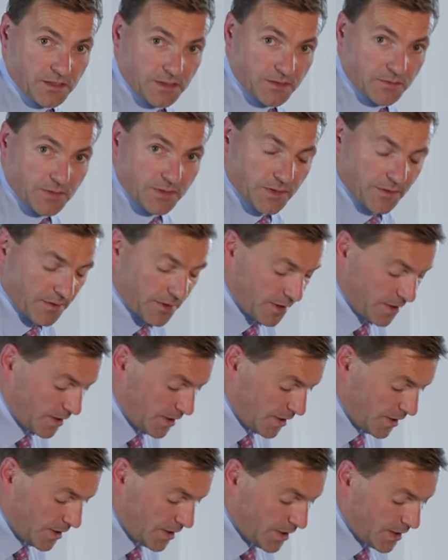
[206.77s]
Well,
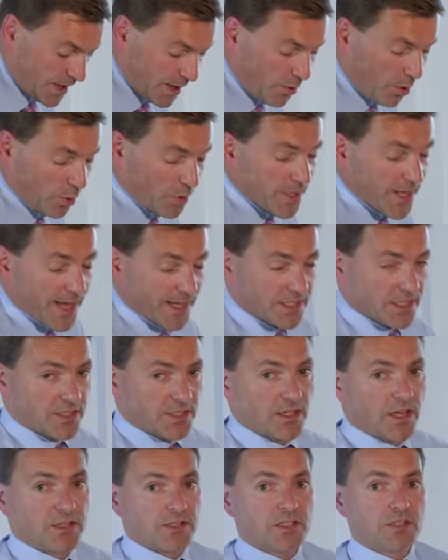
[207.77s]
now all the
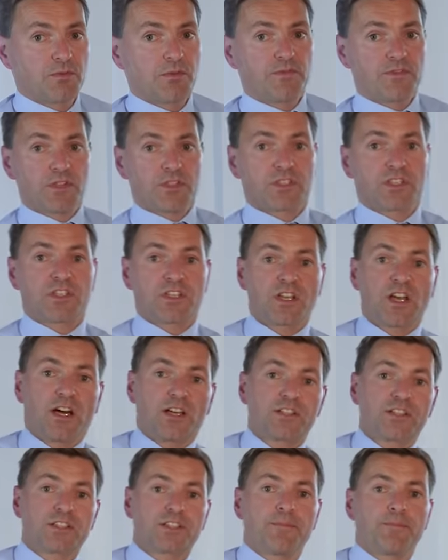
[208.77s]
exercises we've just
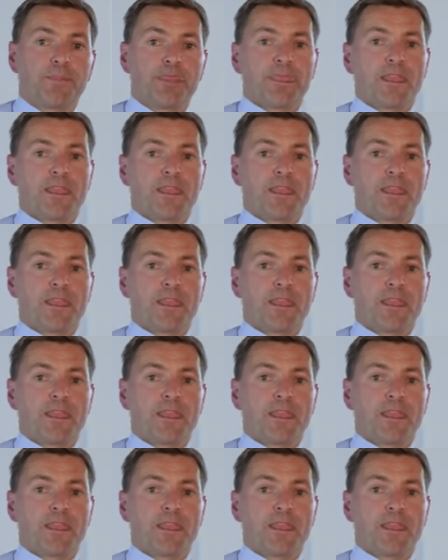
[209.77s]
discussed,